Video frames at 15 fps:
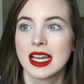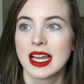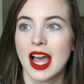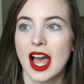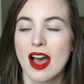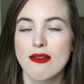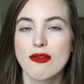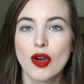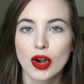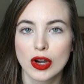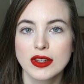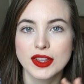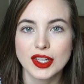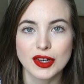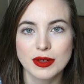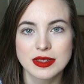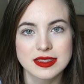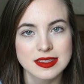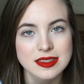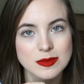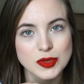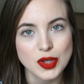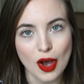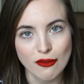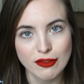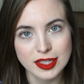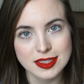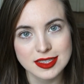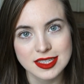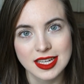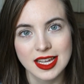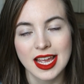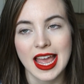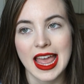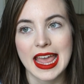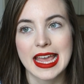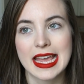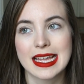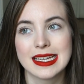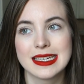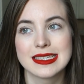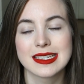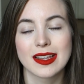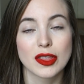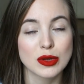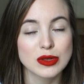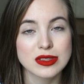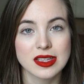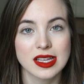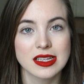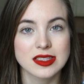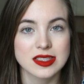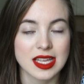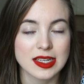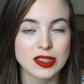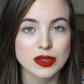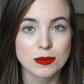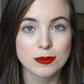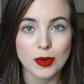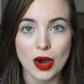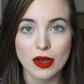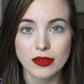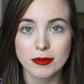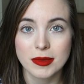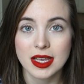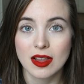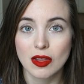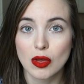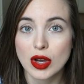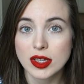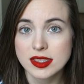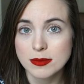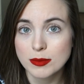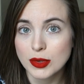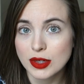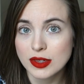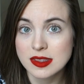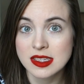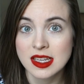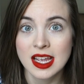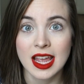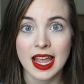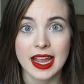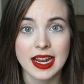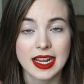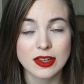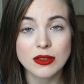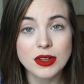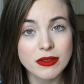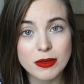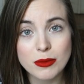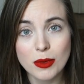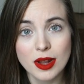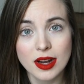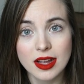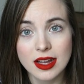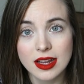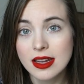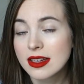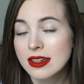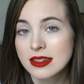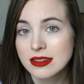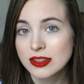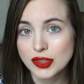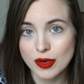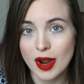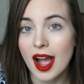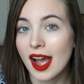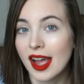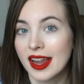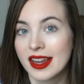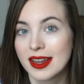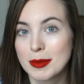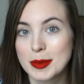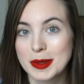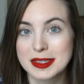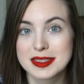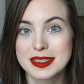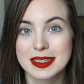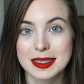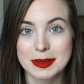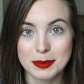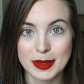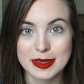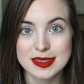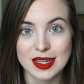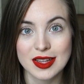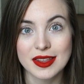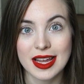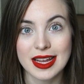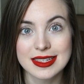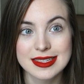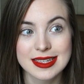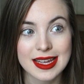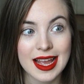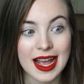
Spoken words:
have heard the criticisms of it, and those things tend to bother me a lot in books, and I don't even want to try, basically, based on that.